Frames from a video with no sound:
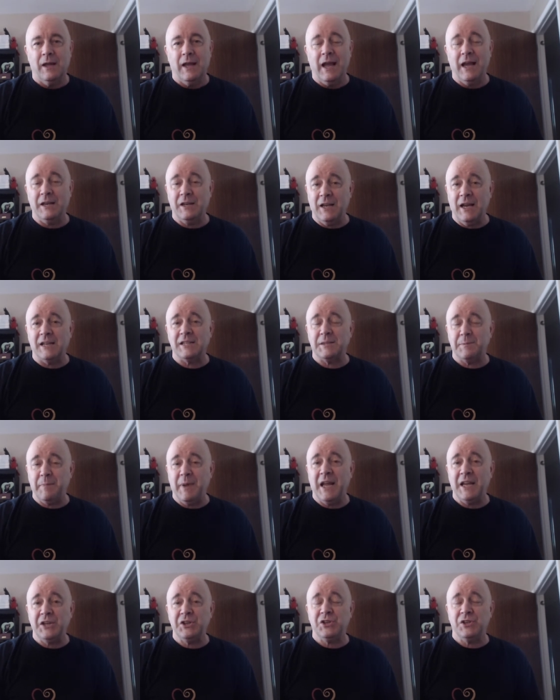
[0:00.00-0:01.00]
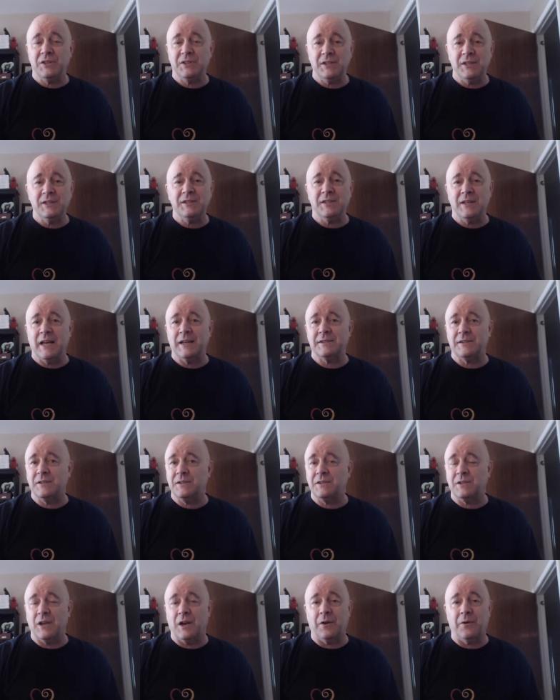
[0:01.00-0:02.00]
And yes, patience is
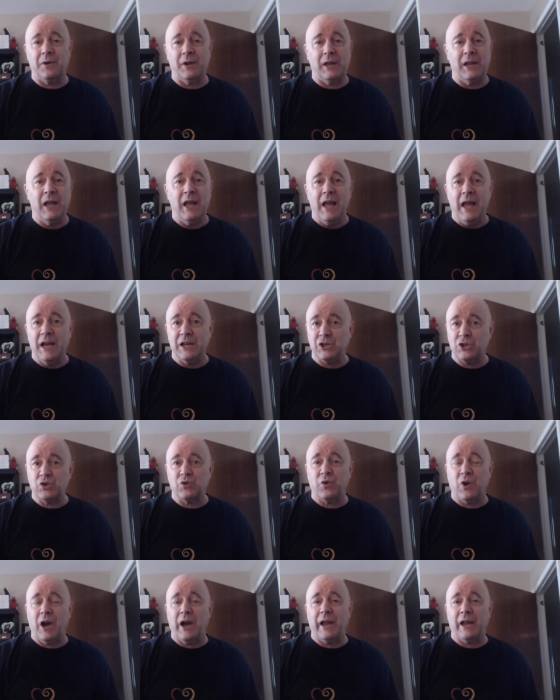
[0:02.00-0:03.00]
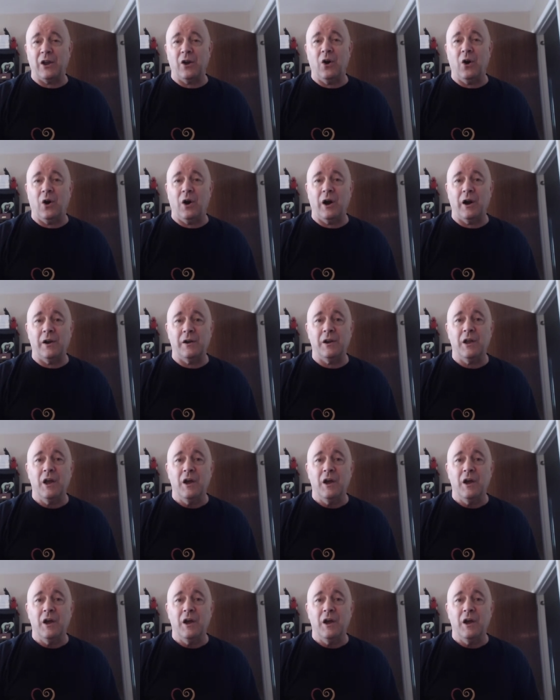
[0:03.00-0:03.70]
necessary and trying hard